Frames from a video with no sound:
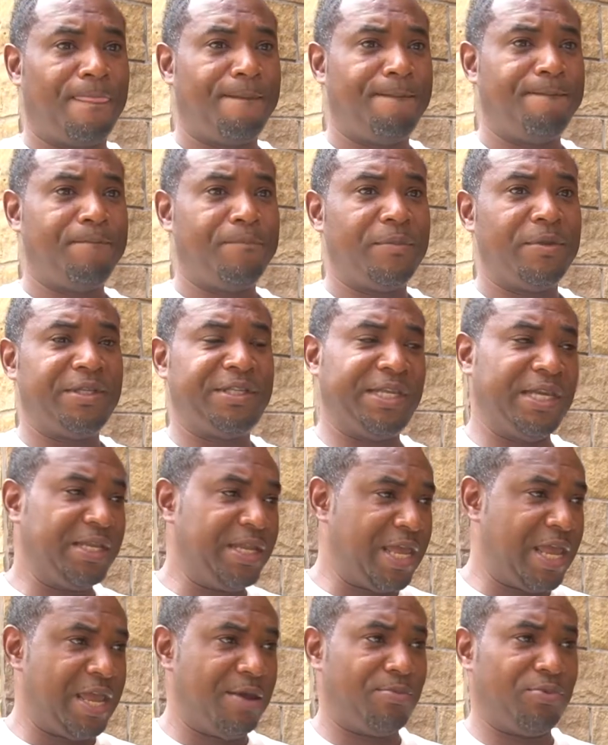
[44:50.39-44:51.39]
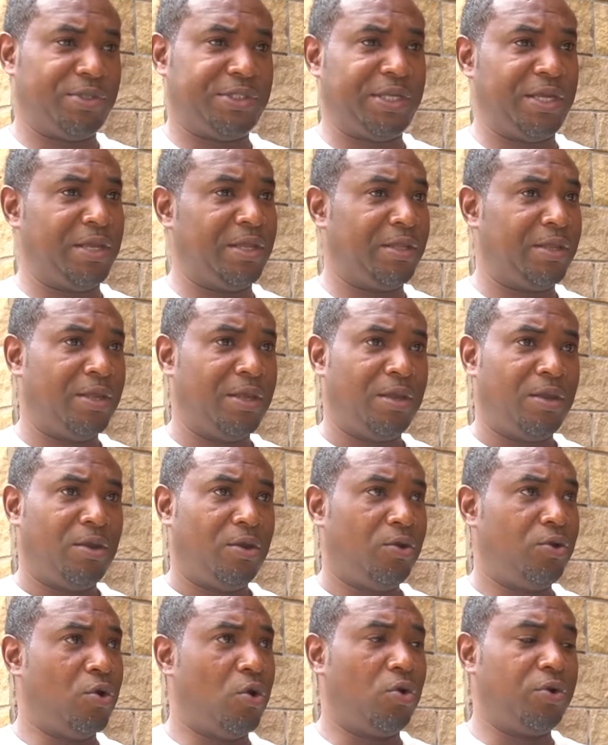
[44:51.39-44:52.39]
Zenda Hamilton,
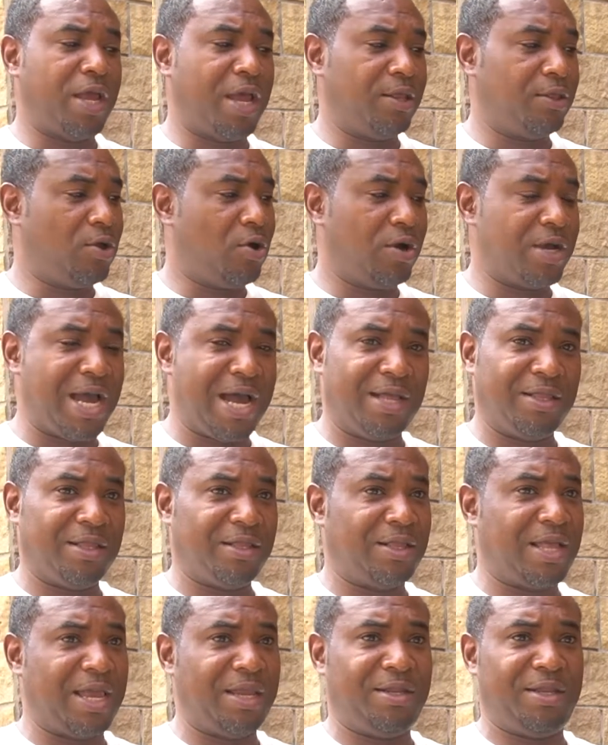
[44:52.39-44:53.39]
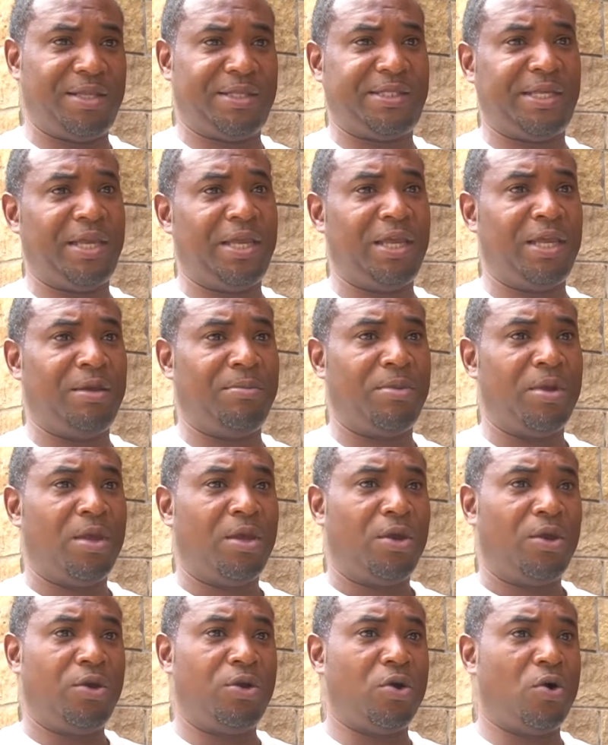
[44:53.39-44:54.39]
you know, that Long Island Lightning team,
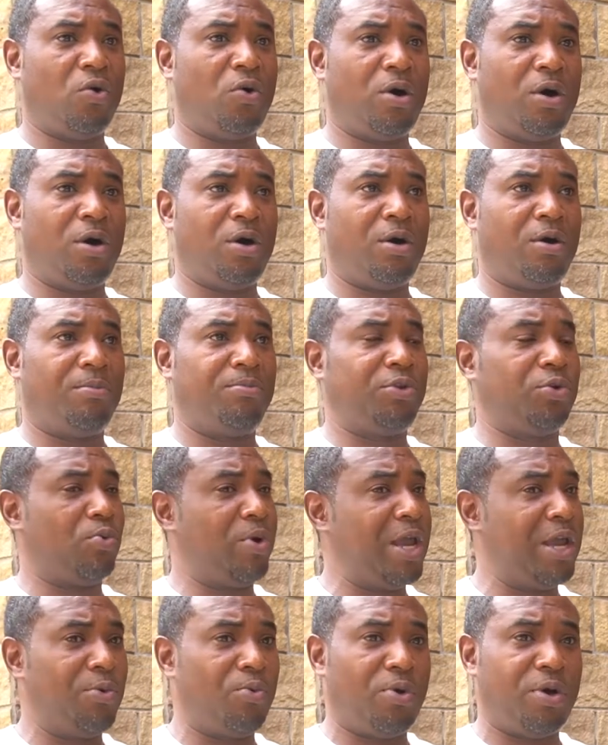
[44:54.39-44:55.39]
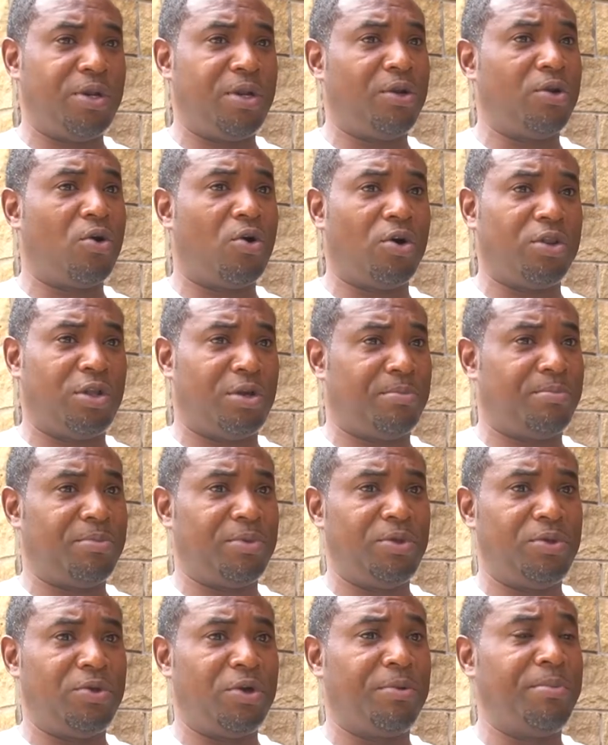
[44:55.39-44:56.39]
you know, Dwayne Woodard, all of them,
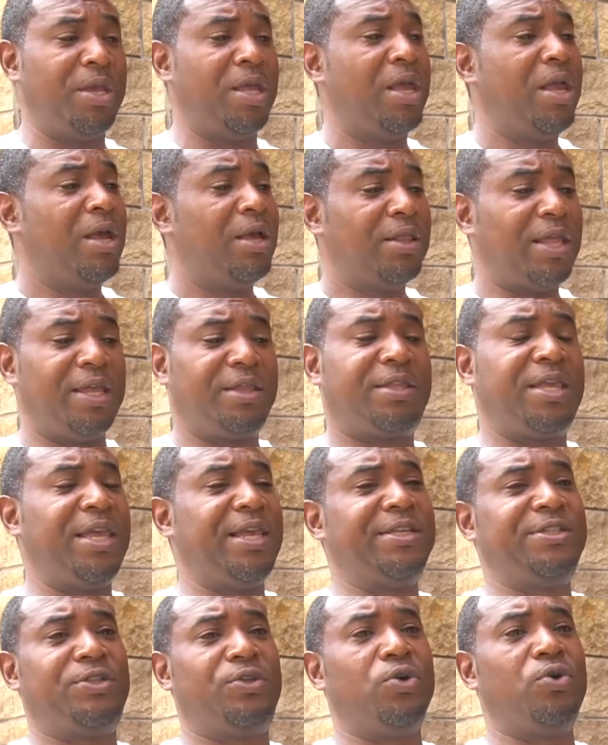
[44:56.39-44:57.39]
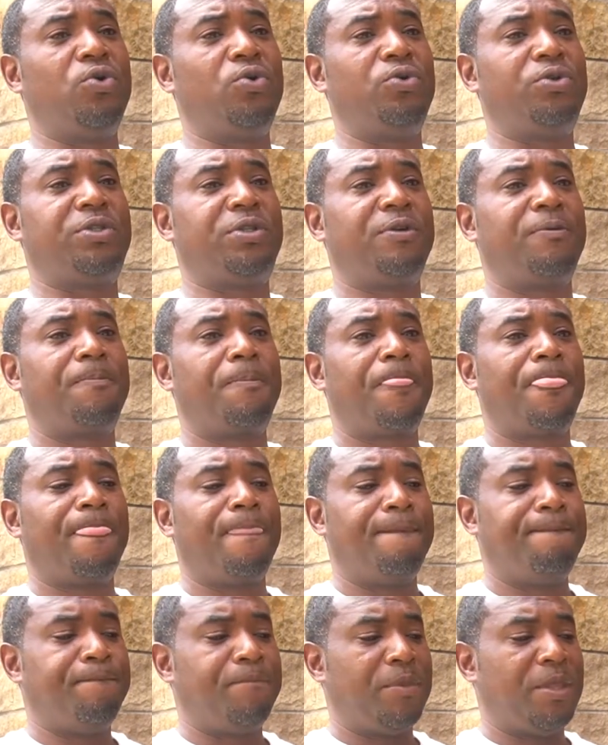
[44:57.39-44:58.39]
you know what I mean? Like these dudes,
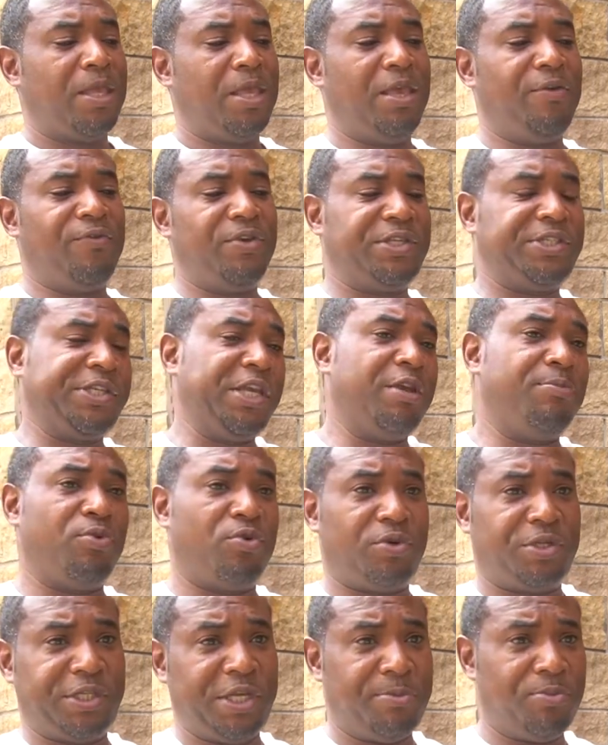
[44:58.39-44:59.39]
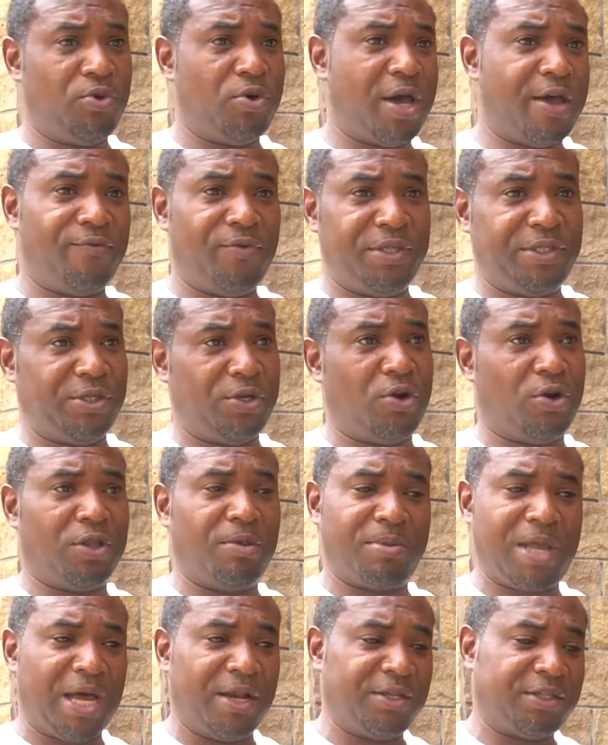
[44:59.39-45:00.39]
even Shimu Evans and all
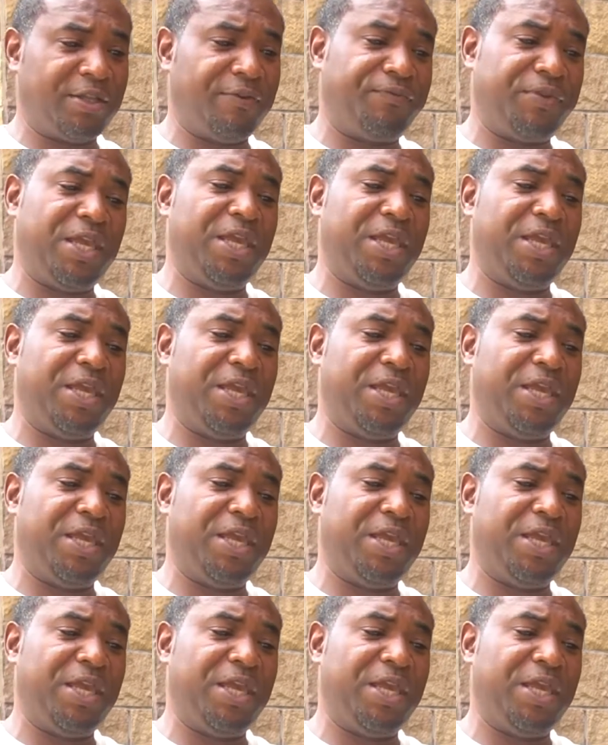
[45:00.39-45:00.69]
them kind of stuff.